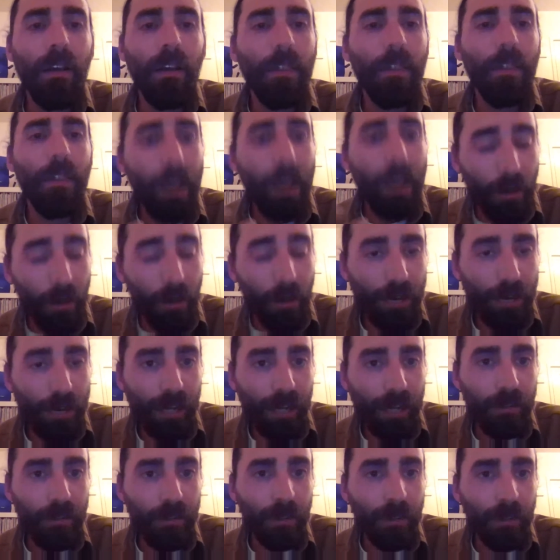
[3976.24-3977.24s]
they are
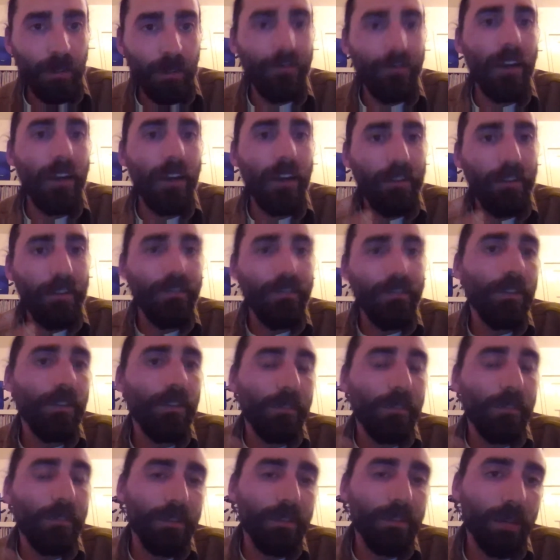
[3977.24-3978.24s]
breeding, but very few of
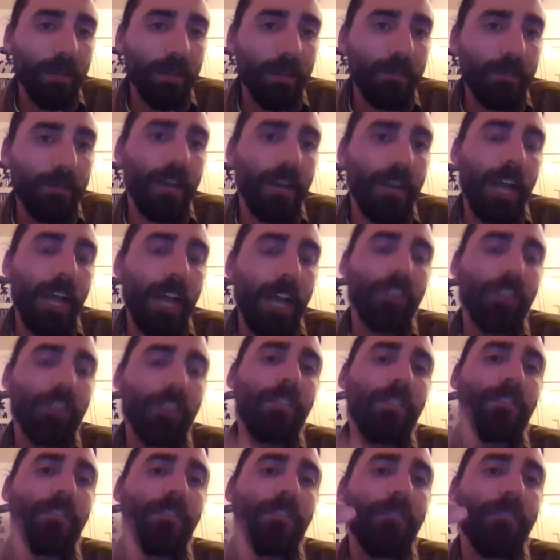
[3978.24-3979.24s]
those pups are actually
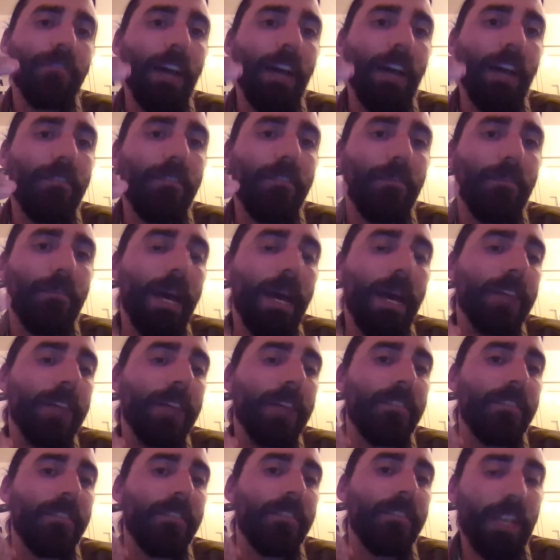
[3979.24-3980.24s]
surviving past
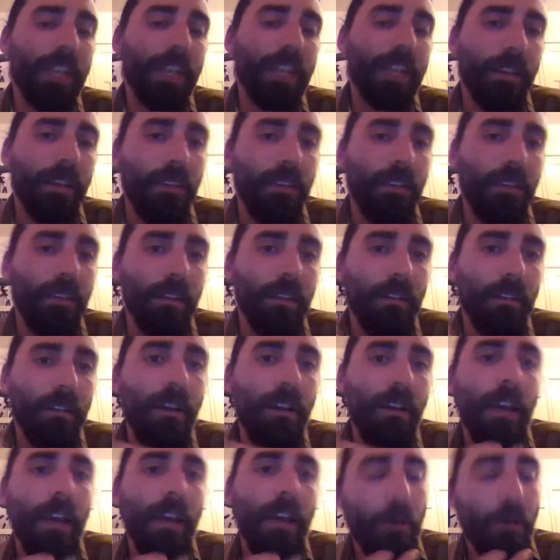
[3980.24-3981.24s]
their second year.
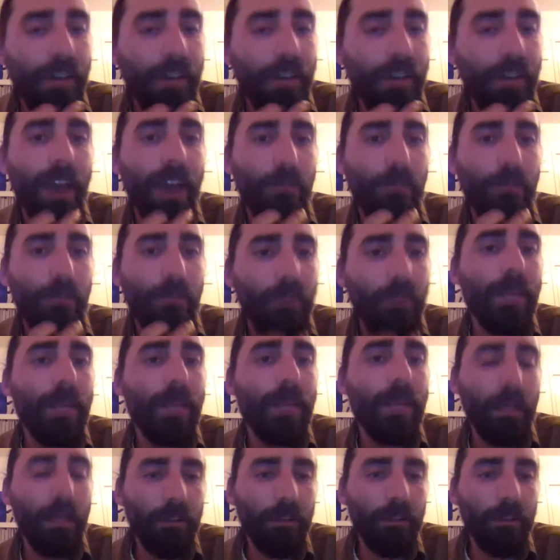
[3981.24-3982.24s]
And we've had we've been
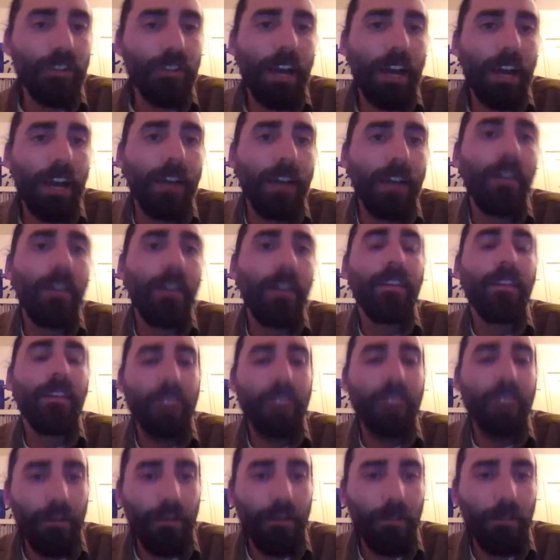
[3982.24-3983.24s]
able to track
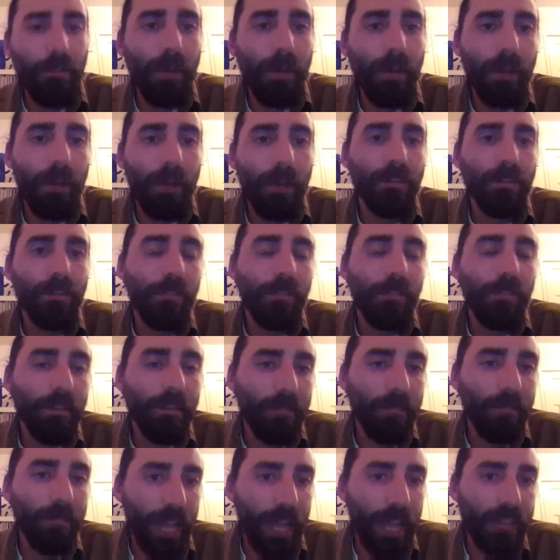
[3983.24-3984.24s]
several pups over the
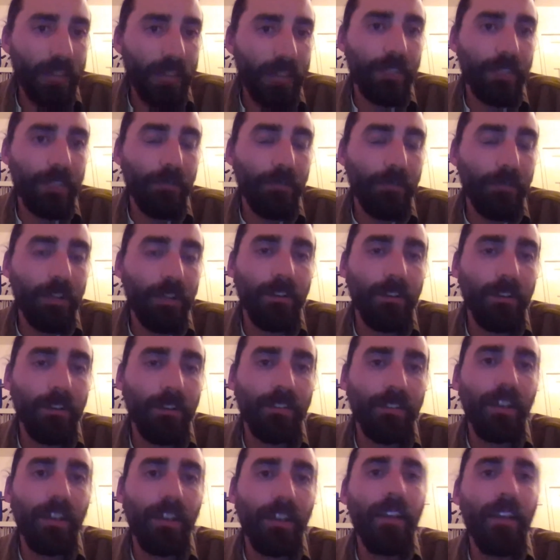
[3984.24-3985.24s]
last several
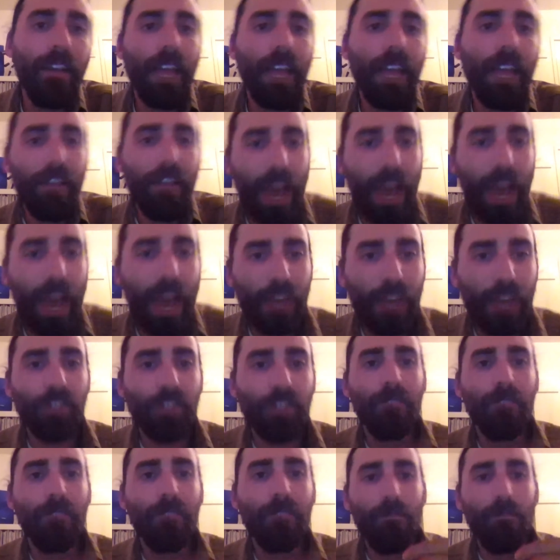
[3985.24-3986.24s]
years that have
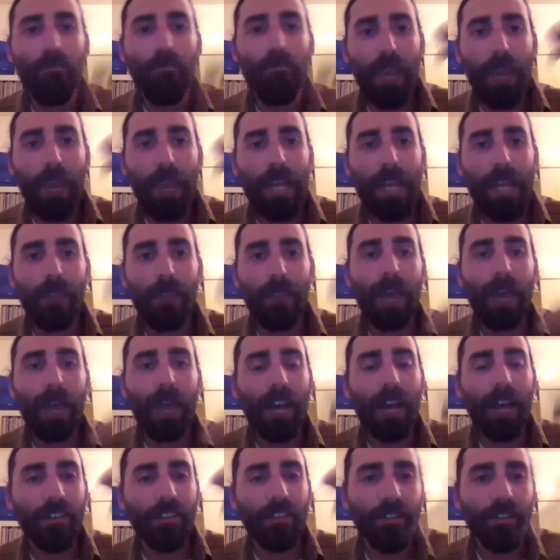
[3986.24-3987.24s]
actually made it
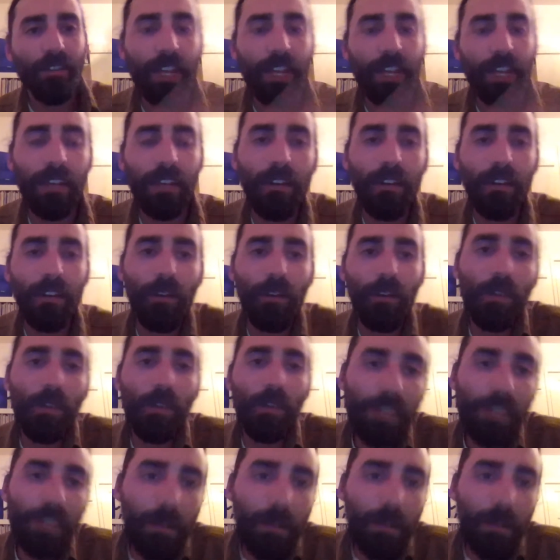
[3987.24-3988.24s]
past their second year. And once
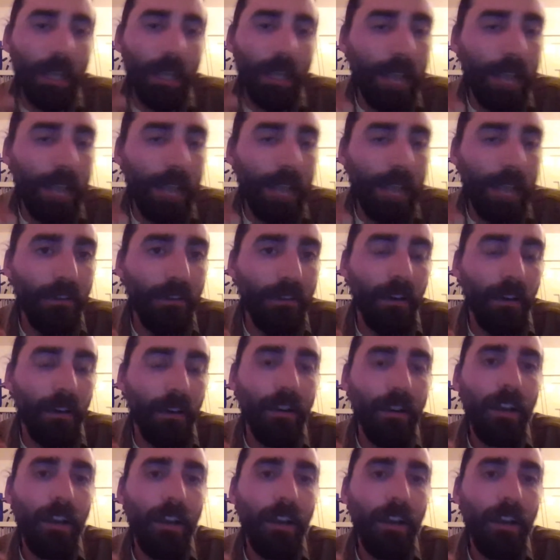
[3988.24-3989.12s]
they make it that far,